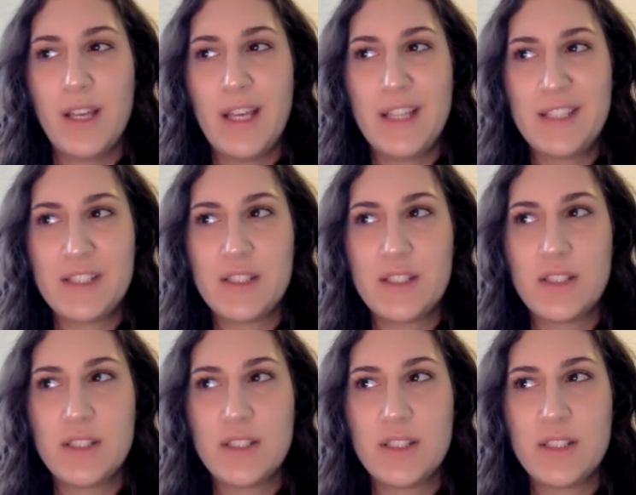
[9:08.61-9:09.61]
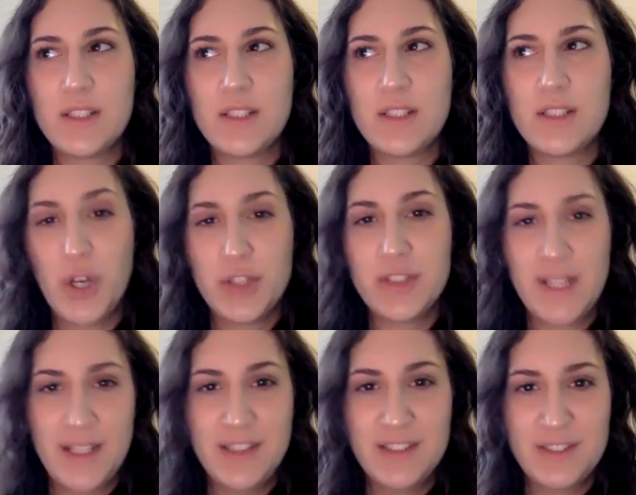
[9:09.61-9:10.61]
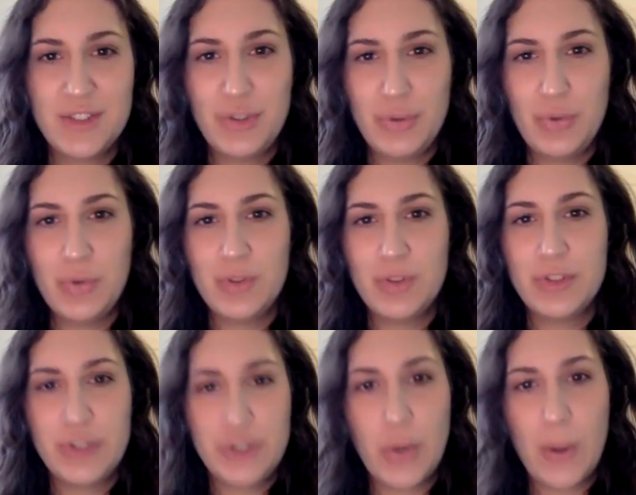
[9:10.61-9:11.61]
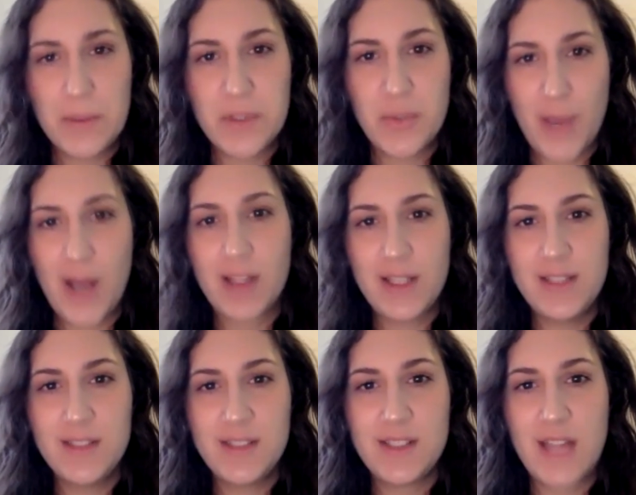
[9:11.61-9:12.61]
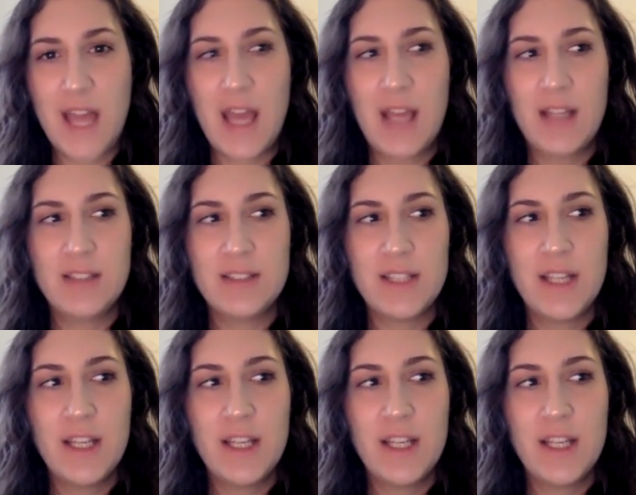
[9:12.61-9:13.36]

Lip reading: it's exhausting to show up to rallies and